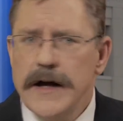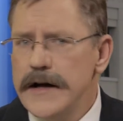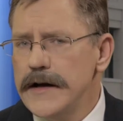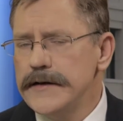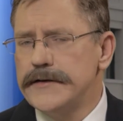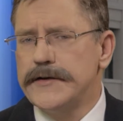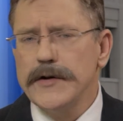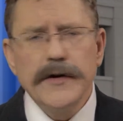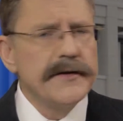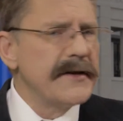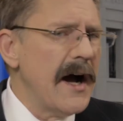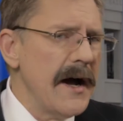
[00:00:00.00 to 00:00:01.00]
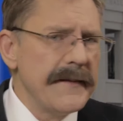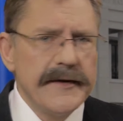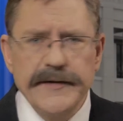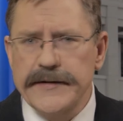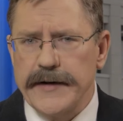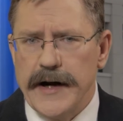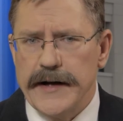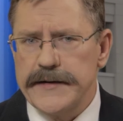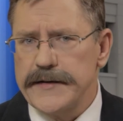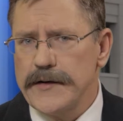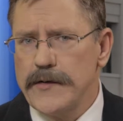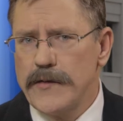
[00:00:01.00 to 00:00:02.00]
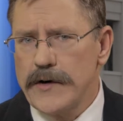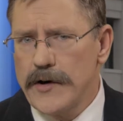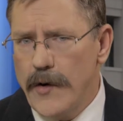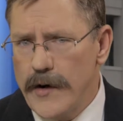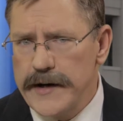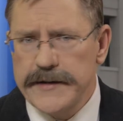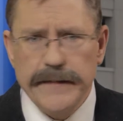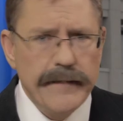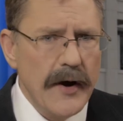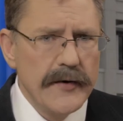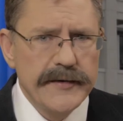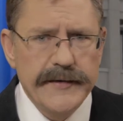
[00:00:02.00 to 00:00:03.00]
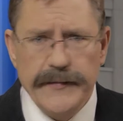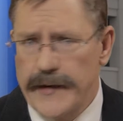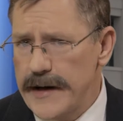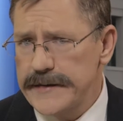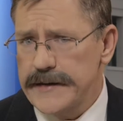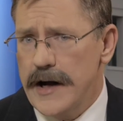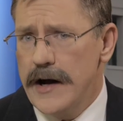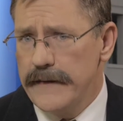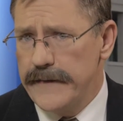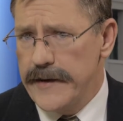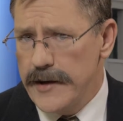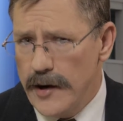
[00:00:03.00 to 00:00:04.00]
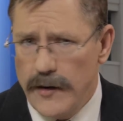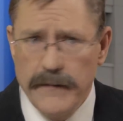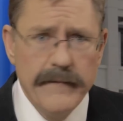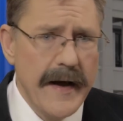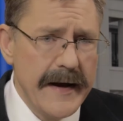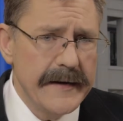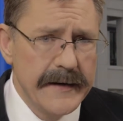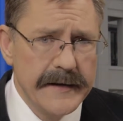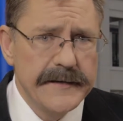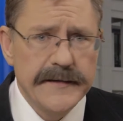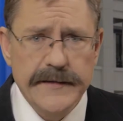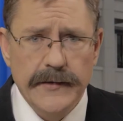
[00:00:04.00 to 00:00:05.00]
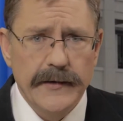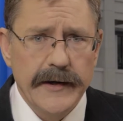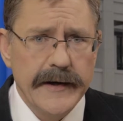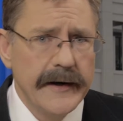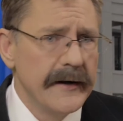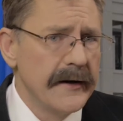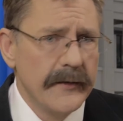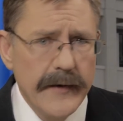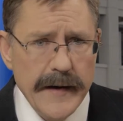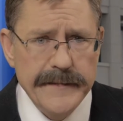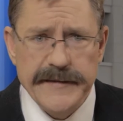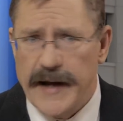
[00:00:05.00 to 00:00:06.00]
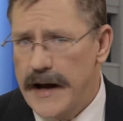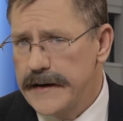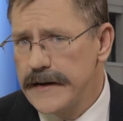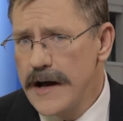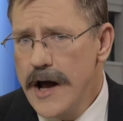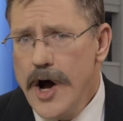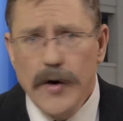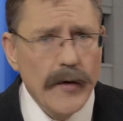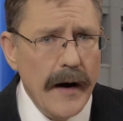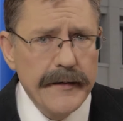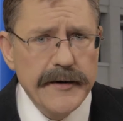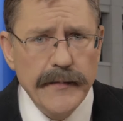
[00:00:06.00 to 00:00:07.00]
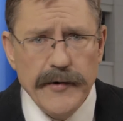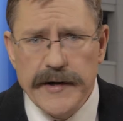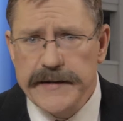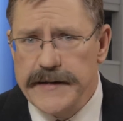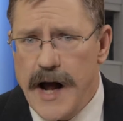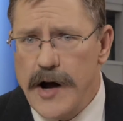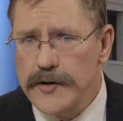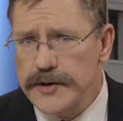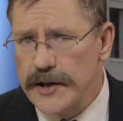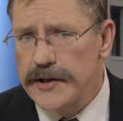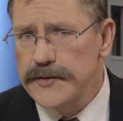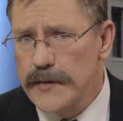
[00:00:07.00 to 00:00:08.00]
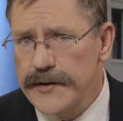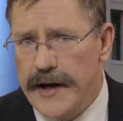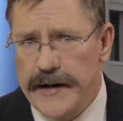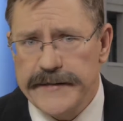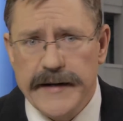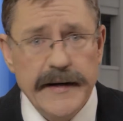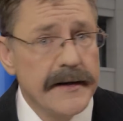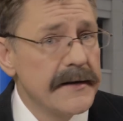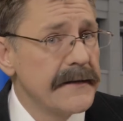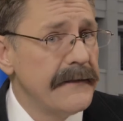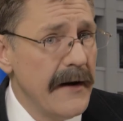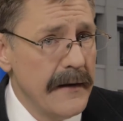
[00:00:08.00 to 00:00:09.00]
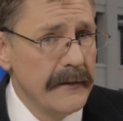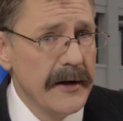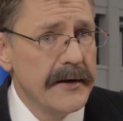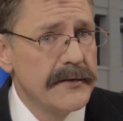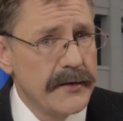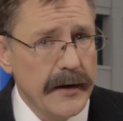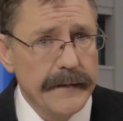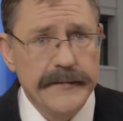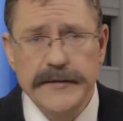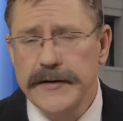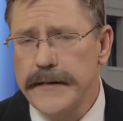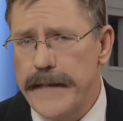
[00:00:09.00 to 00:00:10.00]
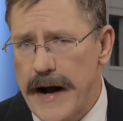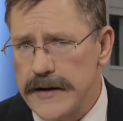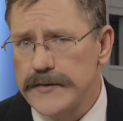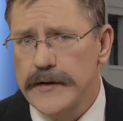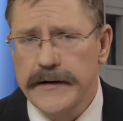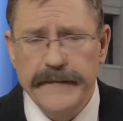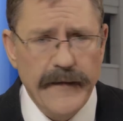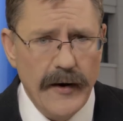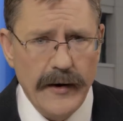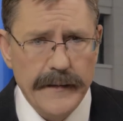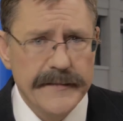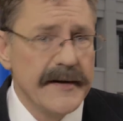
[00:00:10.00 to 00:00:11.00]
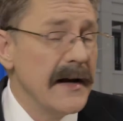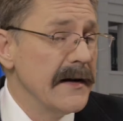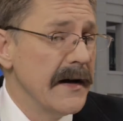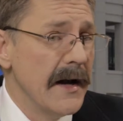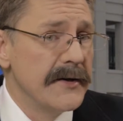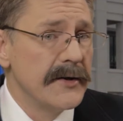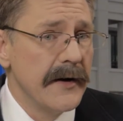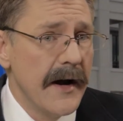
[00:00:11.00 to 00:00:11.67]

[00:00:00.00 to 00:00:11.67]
Uh, due to time constraints, we're going to post the rest of the home maintenance story on our website. Robert de Buys now shares with us his family trip to the Patchwork Farms nature